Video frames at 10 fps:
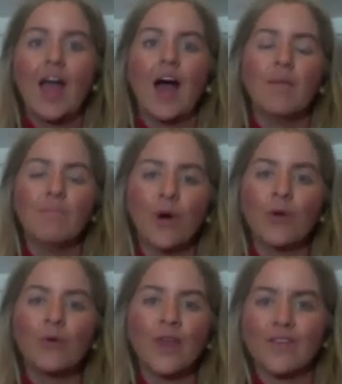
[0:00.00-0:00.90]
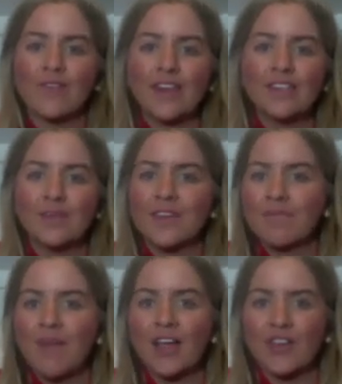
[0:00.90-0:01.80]
I'm bottled and ready to begin
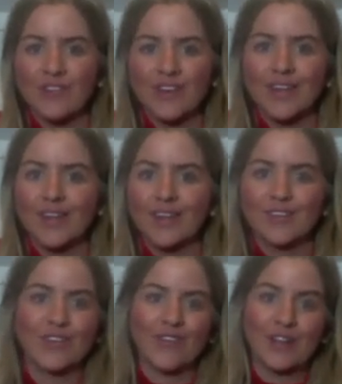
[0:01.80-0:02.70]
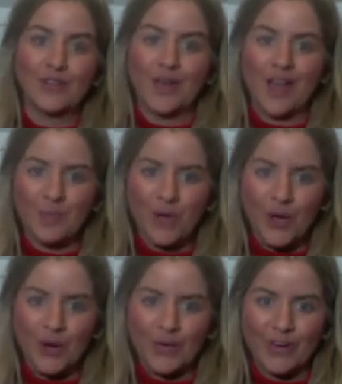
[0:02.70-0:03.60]
my career as a graduate at
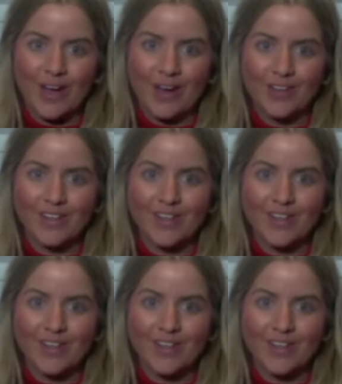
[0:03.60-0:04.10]
Pernod Ricard.